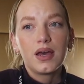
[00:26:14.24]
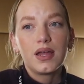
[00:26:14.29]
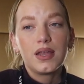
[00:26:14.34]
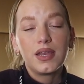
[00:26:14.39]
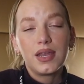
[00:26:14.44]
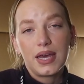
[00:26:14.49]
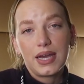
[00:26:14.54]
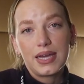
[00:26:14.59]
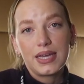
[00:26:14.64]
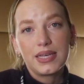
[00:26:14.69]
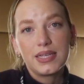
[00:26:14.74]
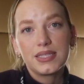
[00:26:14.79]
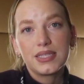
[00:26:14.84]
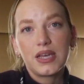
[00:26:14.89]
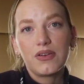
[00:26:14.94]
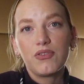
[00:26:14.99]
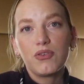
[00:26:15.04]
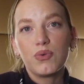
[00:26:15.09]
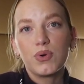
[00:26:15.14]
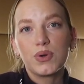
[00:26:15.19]
nice.
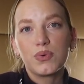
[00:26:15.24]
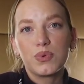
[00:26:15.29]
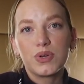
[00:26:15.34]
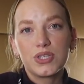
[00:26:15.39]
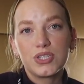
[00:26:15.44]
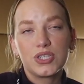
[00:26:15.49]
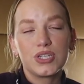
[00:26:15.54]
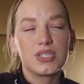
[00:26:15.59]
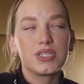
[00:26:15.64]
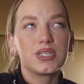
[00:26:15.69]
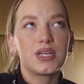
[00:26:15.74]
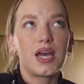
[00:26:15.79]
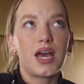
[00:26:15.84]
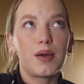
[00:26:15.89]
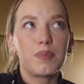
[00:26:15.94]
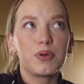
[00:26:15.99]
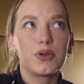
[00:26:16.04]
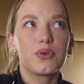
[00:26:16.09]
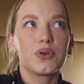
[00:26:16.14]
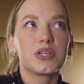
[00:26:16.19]
Everyone was just a
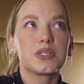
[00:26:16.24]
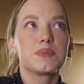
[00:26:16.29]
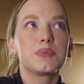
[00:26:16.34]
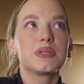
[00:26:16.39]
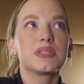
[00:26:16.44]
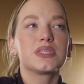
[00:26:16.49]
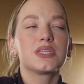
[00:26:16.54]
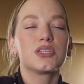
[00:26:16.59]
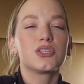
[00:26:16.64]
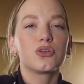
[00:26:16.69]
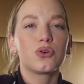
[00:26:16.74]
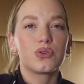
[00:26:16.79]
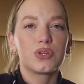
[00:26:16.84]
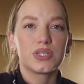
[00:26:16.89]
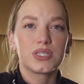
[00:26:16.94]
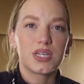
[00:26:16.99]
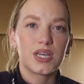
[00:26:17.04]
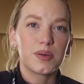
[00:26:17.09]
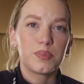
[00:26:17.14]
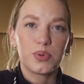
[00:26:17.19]
happy Christmas and told
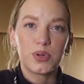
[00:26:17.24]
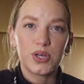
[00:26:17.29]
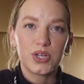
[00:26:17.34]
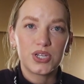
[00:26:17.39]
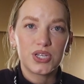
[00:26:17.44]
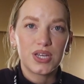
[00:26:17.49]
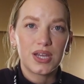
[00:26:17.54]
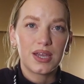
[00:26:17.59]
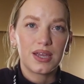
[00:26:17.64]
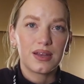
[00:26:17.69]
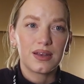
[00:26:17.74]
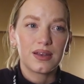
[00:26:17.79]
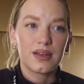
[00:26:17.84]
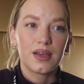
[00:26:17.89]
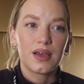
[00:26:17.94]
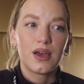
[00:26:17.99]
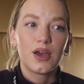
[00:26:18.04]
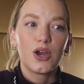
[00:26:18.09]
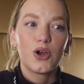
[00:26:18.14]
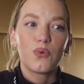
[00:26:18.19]
us they appreciate
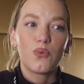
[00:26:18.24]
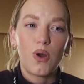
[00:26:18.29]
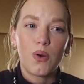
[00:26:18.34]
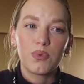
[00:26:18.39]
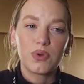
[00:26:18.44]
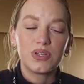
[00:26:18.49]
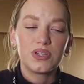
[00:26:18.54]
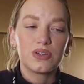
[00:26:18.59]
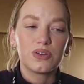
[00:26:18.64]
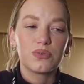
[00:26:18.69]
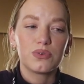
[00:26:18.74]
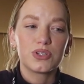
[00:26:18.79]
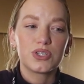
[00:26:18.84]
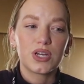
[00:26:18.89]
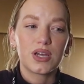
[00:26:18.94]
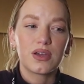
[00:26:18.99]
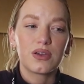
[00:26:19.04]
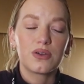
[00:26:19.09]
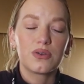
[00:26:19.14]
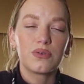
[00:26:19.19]
what we do, which
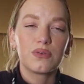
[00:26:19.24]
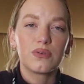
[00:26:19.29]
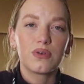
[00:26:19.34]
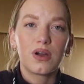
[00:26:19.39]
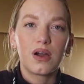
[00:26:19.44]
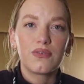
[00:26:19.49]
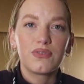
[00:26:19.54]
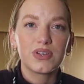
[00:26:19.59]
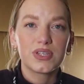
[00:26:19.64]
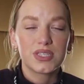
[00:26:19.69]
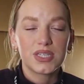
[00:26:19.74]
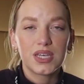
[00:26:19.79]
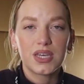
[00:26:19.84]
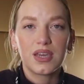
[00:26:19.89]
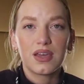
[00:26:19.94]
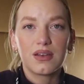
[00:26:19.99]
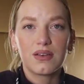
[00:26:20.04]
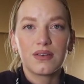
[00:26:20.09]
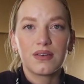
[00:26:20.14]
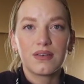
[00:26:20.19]
I obviously
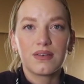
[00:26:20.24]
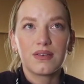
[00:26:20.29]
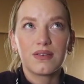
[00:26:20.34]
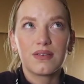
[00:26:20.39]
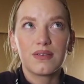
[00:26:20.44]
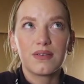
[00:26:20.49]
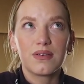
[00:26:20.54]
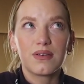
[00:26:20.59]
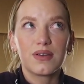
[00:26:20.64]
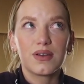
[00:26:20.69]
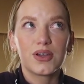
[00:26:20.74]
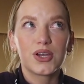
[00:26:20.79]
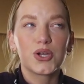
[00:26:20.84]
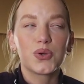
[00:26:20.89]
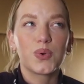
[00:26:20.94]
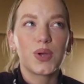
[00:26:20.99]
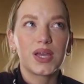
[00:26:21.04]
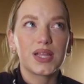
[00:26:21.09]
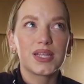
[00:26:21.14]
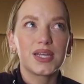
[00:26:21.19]
can
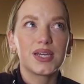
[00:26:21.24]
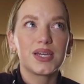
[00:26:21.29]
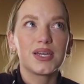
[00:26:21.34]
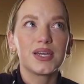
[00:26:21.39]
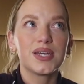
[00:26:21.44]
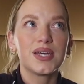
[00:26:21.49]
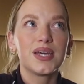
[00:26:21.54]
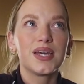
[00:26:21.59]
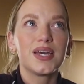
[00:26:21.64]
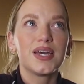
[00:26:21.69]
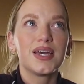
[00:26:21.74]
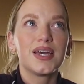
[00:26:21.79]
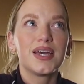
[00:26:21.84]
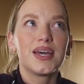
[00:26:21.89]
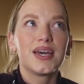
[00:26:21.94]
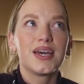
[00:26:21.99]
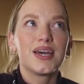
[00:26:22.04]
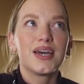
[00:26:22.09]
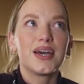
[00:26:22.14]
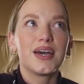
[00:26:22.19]
greatly
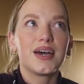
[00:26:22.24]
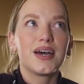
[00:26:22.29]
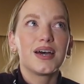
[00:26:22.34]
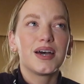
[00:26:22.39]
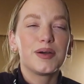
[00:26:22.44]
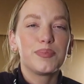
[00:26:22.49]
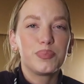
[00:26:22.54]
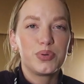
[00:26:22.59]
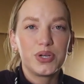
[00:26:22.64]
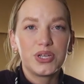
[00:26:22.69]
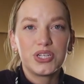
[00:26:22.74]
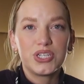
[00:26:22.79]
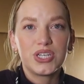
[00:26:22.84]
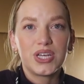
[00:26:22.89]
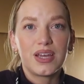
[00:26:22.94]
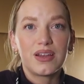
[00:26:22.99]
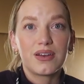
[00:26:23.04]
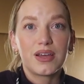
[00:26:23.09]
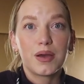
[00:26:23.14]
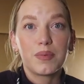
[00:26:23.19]

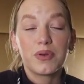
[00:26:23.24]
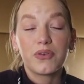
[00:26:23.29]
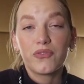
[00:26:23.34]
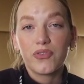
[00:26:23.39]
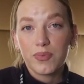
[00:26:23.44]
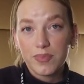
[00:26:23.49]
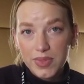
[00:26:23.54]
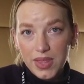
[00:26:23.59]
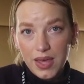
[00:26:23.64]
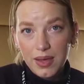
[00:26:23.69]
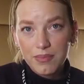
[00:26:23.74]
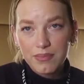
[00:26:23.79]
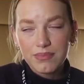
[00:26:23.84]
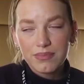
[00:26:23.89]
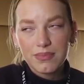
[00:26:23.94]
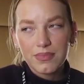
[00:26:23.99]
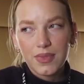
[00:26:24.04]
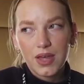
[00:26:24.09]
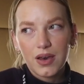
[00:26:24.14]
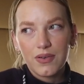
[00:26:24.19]
appreciate coming from them,
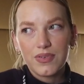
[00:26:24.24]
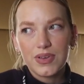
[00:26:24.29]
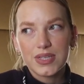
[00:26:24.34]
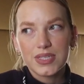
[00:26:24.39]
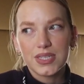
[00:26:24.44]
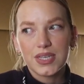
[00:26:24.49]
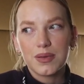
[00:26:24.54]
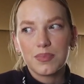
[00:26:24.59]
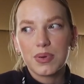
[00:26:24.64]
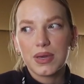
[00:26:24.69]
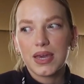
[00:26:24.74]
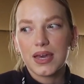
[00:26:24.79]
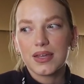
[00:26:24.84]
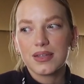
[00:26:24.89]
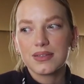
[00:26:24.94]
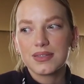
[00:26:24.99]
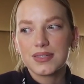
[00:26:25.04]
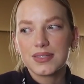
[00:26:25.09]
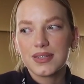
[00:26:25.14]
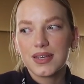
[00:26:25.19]
obviously,
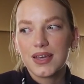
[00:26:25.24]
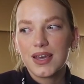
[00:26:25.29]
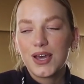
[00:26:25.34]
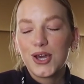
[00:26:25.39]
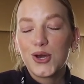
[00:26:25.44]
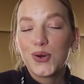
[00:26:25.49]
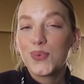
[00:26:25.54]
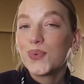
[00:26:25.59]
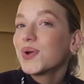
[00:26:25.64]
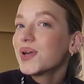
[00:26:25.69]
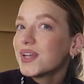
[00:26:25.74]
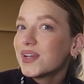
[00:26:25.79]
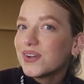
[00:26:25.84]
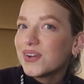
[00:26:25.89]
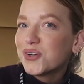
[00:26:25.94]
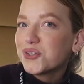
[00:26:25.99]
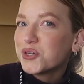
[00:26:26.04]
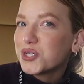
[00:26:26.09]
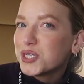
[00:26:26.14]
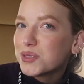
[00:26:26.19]
because we're here
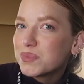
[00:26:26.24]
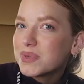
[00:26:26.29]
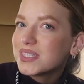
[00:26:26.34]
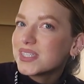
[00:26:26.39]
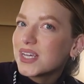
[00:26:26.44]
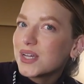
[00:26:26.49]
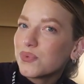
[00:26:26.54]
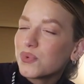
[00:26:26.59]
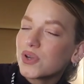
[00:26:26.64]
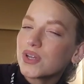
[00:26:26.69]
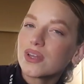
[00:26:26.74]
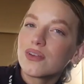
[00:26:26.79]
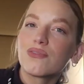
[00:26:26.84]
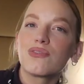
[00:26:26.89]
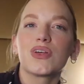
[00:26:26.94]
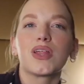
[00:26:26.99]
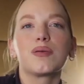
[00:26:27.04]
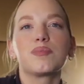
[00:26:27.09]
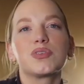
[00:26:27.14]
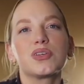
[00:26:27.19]
on Christmas Day working
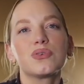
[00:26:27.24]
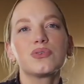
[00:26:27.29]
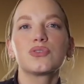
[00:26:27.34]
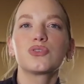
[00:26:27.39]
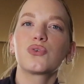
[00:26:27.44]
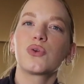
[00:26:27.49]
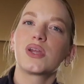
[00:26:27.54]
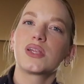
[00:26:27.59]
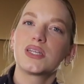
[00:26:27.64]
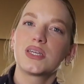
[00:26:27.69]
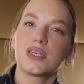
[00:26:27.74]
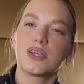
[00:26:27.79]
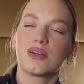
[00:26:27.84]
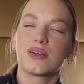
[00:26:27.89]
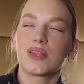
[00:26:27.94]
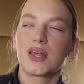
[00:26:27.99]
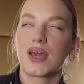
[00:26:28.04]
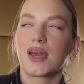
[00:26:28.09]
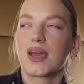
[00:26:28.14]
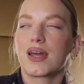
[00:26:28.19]
for them. So it was great to
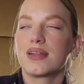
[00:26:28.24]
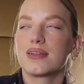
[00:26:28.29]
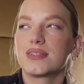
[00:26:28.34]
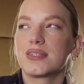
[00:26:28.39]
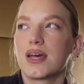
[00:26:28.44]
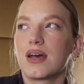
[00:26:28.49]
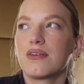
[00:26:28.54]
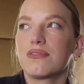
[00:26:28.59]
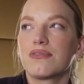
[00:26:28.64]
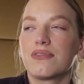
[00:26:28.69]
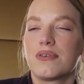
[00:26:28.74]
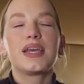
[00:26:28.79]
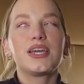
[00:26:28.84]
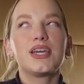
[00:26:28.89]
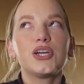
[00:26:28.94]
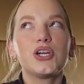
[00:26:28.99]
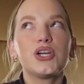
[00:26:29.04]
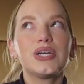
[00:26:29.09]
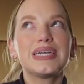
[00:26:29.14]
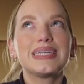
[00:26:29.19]
hear that kind of stuff.
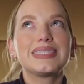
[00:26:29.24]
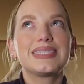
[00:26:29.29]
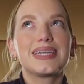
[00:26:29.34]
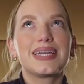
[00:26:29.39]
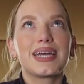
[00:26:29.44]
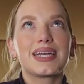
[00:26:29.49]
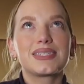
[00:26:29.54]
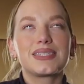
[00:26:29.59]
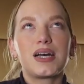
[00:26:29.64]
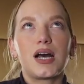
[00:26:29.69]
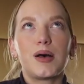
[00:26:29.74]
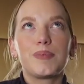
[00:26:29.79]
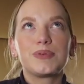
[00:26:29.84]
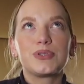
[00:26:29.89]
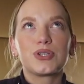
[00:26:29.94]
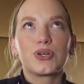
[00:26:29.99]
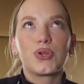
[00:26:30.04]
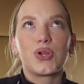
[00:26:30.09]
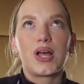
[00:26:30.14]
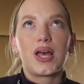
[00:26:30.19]
Here is the next
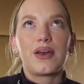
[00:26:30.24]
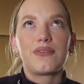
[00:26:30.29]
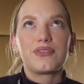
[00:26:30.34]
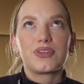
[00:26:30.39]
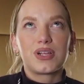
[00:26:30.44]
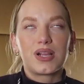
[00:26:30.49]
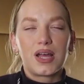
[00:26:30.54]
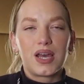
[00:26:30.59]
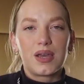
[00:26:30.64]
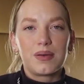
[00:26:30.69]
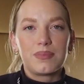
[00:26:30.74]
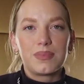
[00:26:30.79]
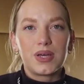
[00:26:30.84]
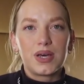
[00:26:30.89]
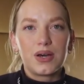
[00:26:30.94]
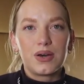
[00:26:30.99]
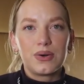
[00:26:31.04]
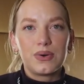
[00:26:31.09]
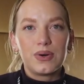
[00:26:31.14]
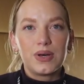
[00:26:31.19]
obstacle I have to climb
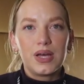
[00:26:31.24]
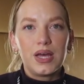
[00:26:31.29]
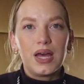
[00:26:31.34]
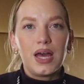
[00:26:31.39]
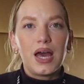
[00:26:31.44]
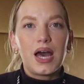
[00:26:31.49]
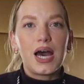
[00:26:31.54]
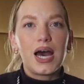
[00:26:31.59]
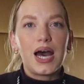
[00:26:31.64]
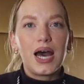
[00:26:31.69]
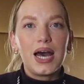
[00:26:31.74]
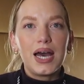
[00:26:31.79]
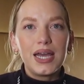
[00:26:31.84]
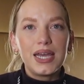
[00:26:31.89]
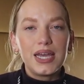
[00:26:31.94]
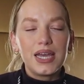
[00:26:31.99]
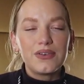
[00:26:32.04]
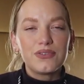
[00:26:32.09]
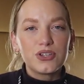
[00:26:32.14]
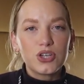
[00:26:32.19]
though. I
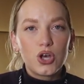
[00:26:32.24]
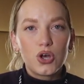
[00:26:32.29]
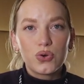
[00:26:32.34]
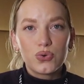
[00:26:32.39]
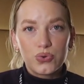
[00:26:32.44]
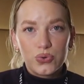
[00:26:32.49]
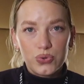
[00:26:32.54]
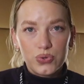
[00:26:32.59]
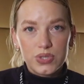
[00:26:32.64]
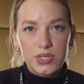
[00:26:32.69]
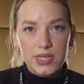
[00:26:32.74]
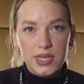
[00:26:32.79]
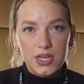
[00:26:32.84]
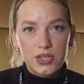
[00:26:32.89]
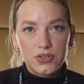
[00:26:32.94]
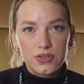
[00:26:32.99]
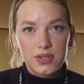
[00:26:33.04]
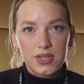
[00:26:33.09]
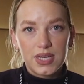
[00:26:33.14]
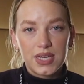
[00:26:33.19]
have to call crew
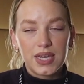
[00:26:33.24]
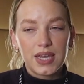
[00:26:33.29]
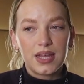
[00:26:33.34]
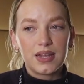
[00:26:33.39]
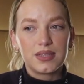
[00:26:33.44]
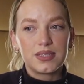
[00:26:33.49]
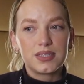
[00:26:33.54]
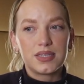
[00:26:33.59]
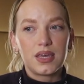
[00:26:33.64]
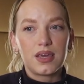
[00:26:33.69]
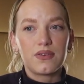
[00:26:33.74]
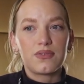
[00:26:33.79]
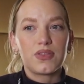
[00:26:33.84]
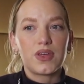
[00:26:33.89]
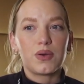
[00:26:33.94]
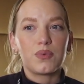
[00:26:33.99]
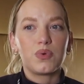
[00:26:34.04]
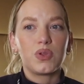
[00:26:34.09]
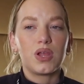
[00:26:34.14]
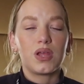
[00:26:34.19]
scheduling and see if
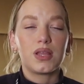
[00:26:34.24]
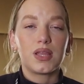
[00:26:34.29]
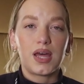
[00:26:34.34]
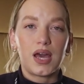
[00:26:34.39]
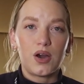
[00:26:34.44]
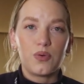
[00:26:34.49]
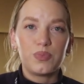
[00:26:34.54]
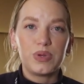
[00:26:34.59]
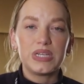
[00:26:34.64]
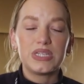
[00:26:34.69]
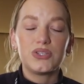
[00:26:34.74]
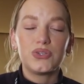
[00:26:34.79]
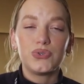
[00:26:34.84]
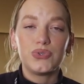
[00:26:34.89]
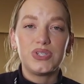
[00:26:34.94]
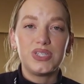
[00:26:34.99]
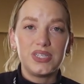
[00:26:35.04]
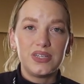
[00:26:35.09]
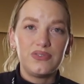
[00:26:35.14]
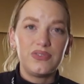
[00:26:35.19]
they will allow me to
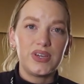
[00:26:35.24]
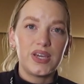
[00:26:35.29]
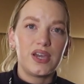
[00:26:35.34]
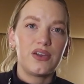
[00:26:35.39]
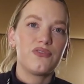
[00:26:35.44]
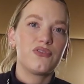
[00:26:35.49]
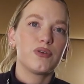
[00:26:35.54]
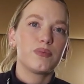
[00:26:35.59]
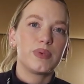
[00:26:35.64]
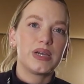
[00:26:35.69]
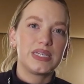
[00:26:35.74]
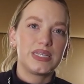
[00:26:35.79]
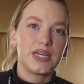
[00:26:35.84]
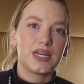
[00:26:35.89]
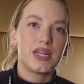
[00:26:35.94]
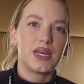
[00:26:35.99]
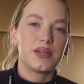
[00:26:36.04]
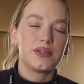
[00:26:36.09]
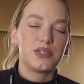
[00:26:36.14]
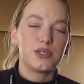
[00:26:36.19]
deviate from my
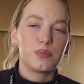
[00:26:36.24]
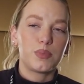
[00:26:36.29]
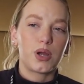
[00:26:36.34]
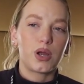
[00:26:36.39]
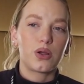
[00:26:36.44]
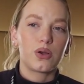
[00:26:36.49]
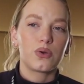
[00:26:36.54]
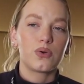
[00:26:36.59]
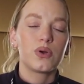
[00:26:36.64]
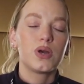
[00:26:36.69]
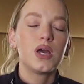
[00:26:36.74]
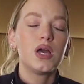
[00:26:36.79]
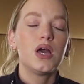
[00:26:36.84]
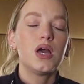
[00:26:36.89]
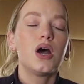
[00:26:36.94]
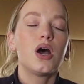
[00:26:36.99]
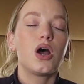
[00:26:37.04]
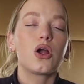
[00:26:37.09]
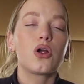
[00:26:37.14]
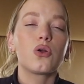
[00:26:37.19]
deadhead tomorrow.
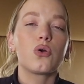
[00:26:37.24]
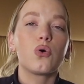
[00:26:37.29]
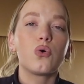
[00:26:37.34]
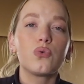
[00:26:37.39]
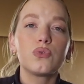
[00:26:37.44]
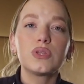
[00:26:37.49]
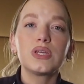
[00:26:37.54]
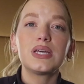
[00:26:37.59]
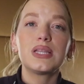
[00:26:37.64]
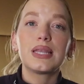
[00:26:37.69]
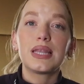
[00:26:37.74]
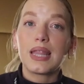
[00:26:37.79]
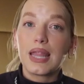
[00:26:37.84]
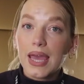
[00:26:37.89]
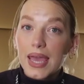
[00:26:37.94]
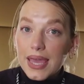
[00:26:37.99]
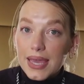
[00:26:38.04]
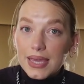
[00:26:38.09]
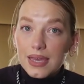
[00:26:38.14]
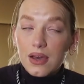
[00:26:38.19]
Our only
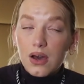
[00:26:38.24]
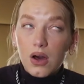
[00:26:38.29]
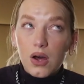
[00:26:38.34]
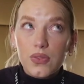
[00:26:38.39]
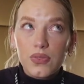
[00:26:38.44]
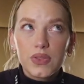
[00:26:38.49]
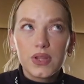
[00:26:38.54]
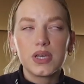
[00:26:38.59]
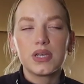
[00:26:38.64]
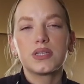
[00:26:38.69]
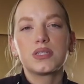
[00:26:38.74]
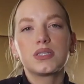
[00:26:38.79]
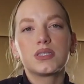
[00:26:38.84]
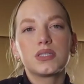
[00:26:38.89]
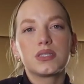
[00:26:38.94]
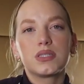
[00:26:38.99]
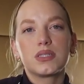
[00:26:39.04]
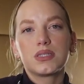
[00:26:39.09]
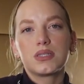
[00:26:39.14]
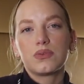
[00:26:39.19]
leg on
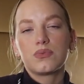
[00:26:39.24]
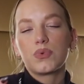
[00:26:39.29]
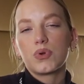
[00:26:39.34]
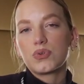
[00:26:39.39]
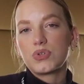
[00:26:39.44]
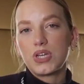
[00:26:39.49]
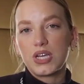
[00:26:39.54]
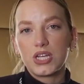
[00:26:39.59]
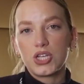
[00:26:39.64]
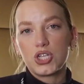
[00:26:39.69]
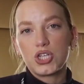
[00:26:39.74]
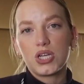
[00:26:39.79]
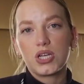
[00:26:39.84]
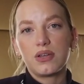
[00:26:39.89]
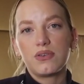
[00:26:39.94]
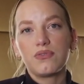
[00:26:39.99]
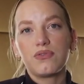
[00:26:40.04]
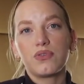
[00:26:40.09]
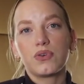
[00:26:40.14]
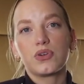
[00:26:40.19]
this
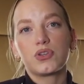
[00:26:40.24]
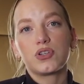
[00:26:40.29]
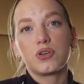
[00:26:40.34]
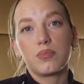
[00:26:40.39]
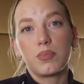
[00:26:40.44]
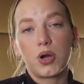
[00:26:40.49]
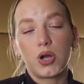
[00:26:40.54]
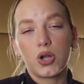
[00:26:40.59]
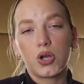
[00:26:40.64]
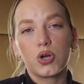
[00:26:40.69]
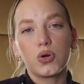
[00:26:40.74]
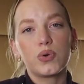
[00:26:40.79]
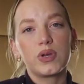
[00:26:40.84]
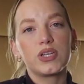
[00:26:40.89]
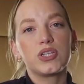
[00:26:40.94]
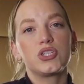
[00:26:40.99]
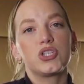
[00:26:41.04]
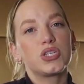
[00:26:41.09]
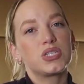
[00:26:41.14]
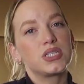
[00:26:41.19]
rotation for tomorrow
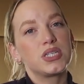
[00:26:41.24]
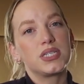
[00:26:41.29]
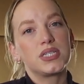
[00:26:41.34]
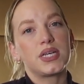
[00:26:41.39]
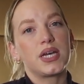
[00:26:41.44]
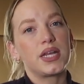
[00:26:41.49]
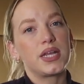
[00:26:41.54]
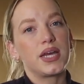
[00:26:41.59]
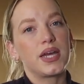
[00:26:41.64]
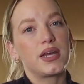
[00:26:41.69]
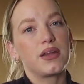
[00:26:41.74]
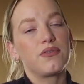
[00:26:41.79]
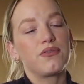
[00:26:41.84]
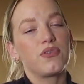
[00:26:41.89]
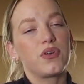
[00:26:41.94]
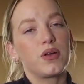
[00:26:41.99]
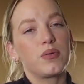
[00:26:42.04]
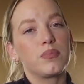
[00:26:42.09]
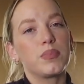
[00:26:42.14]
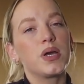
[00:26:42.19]
is just a deadhead
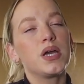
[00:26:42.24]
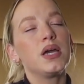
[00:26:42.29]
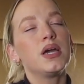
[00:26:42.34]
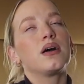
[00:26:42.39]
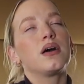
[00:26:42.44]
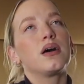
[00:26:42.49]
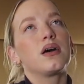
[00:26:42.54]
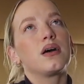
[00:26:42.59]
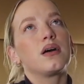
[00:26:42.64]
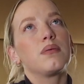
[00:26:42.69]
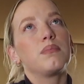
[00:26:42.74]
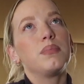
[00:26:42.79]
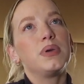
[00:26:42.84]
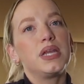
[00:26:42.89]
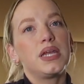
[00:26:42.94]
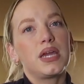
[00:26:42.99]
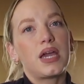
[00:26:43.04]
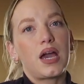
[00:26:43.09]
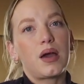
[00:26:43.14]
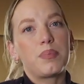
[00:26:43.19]
from
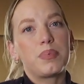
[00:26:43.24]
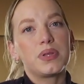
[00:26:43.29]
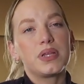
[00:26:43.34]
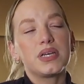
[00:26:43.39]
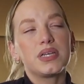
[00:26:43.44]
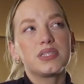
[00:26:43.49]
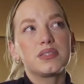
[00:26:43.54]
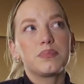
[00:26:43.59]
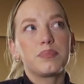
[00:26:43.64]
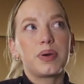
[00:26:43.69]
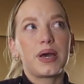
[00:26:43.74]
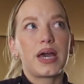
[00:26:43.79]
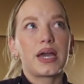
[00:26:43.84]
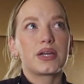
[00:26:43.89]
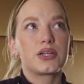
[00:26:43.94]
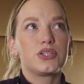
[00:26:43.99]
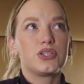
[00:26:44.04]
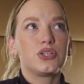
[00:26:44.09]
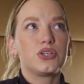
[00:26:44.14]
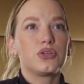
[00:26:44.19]
Minneapolis
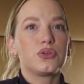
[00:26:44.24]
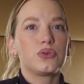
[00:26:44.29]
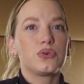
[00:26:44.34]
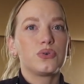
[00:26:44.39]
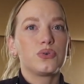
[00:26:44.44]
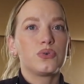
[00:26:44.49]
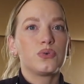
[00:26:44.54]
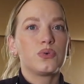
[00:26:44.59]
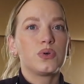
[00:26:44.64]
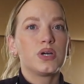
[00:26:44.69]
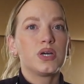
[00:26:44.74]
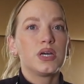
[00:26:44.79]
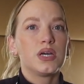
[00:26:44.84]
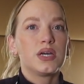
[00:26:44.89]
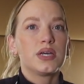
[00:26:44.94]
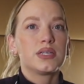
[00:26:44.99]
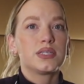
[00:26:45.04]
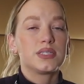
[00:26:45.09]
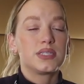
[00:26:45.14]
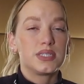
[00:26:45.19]
back to
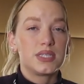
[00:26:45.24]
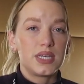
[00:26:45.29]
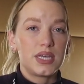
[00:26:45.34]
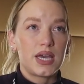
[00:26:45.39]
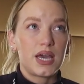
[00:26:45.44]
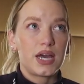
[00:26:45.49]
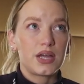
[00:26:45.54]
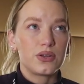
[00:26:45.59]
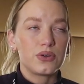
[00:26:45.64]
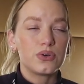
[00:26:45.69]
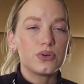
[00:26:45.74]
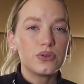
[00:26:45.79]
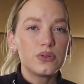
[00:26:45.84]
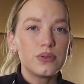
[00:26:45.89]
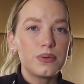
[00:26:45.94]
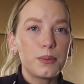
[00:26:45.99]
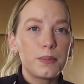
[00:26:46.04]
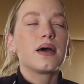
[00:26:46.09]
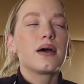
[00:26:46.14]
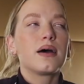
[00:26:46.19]
Seattle.